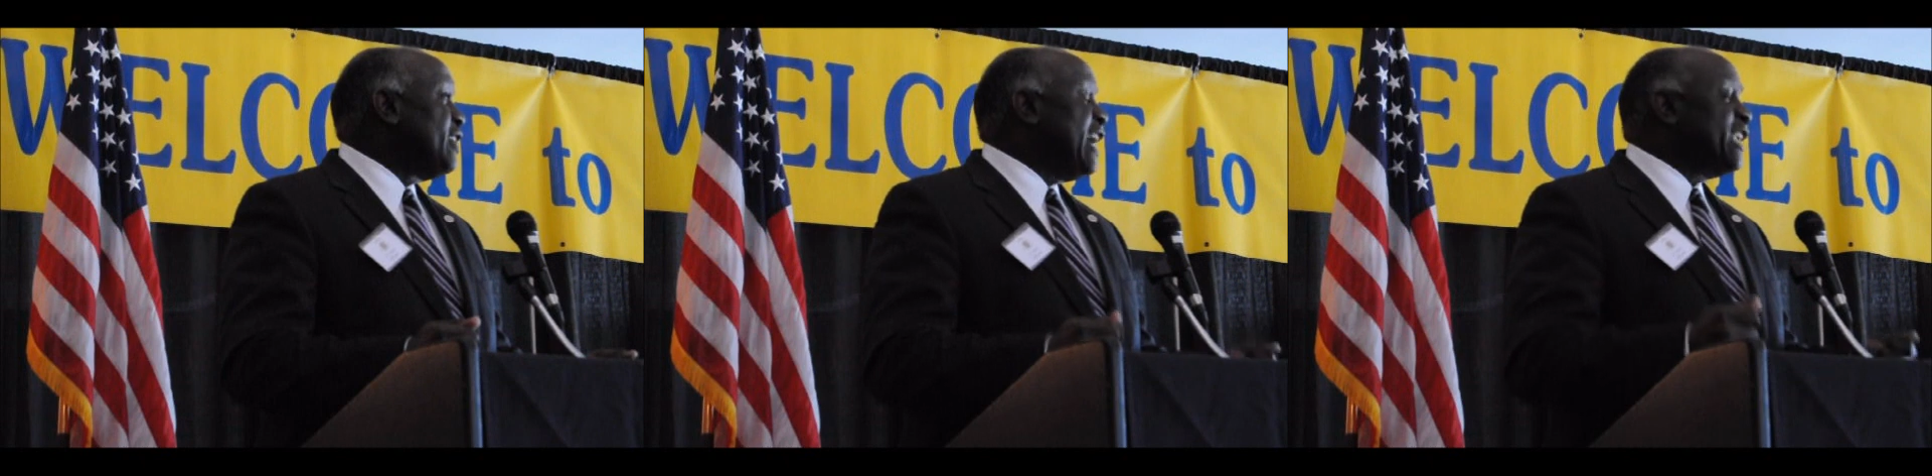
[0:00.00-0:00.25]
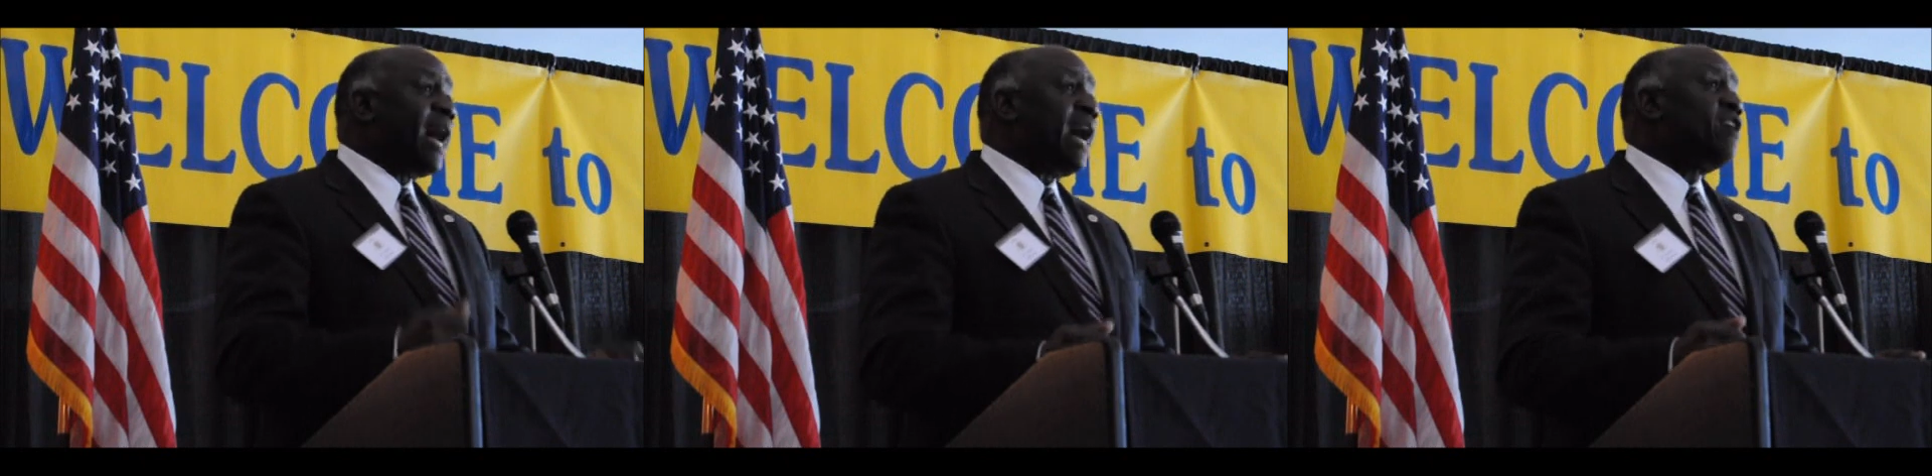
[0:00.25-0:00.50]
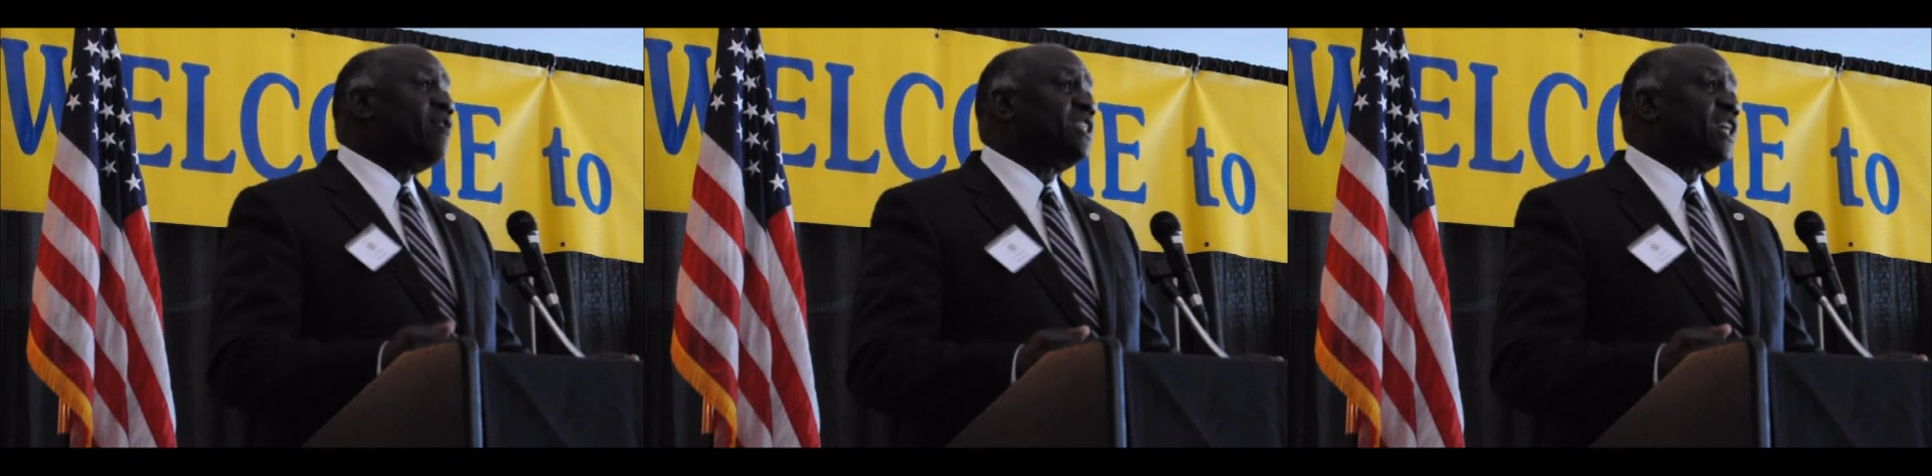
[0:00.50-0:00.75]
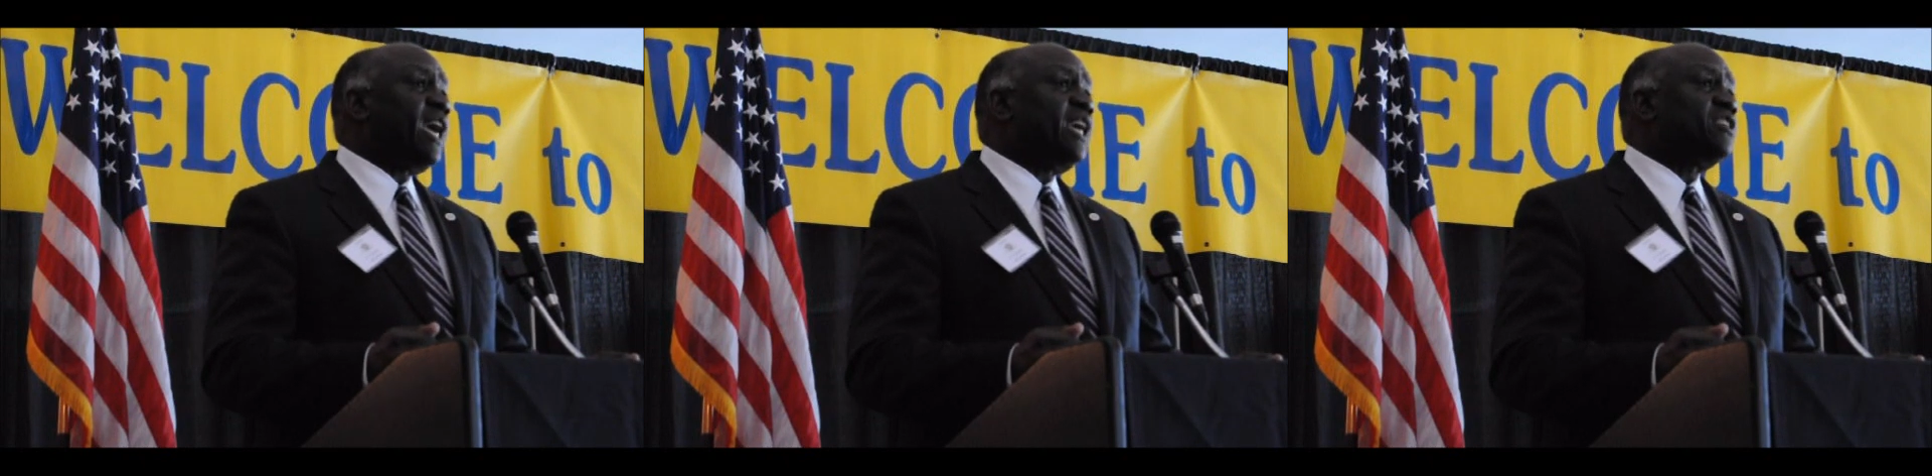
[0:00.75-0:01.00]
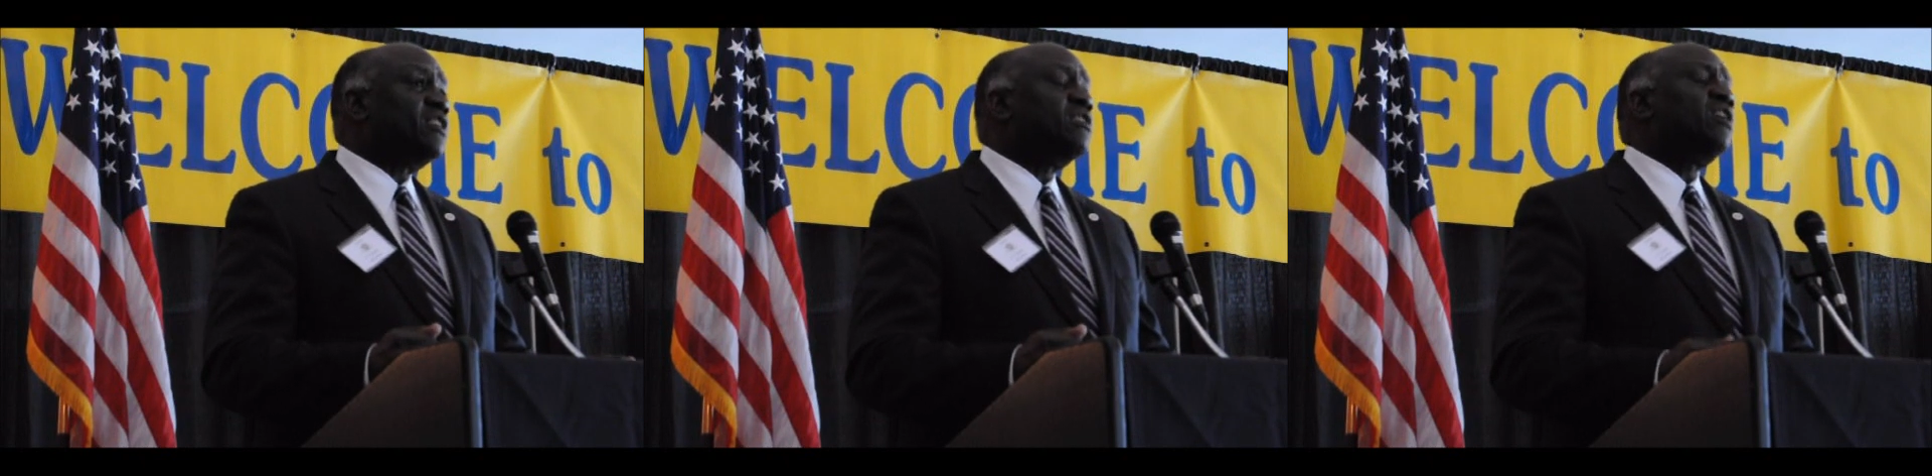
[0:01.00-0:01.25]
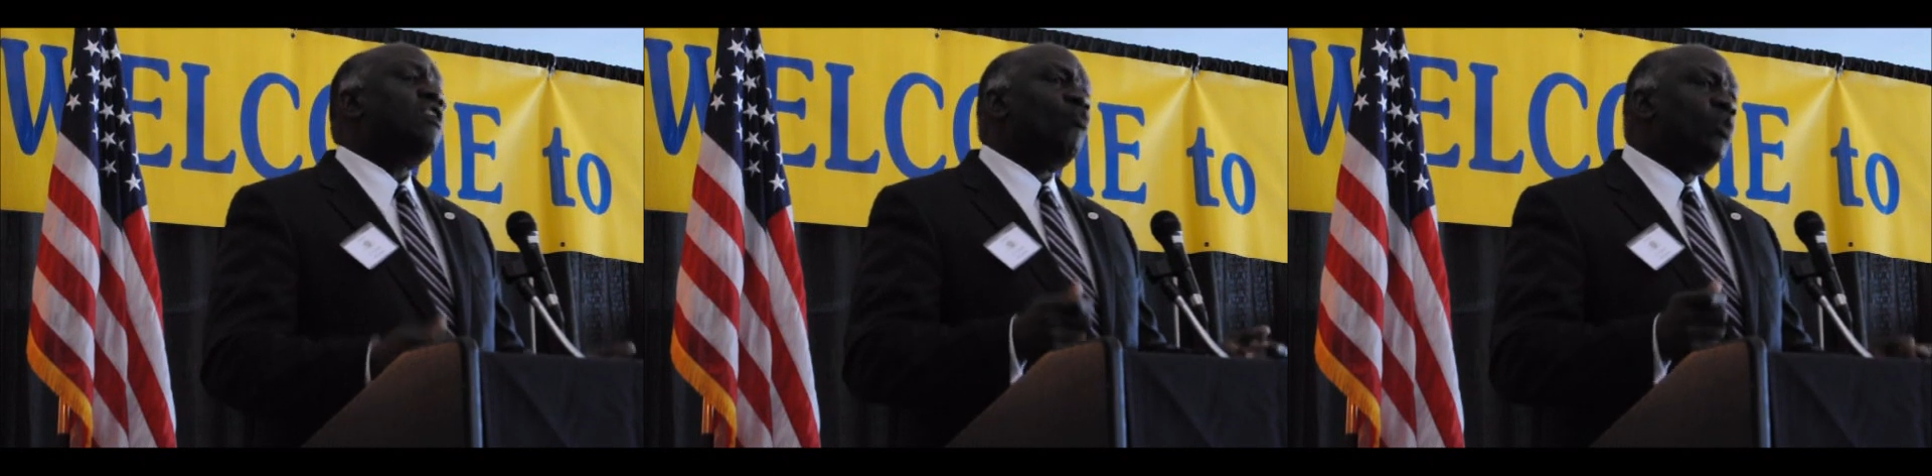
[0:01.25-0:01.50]
and to higher
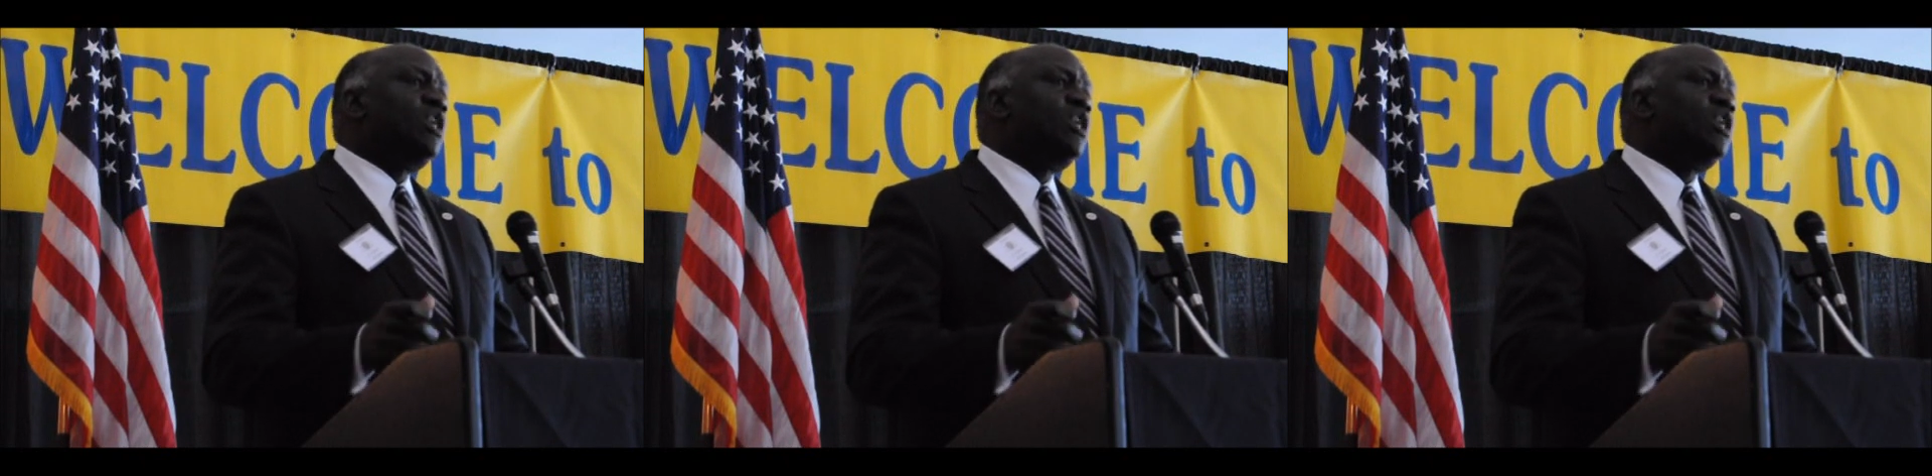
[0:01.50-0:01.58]
education,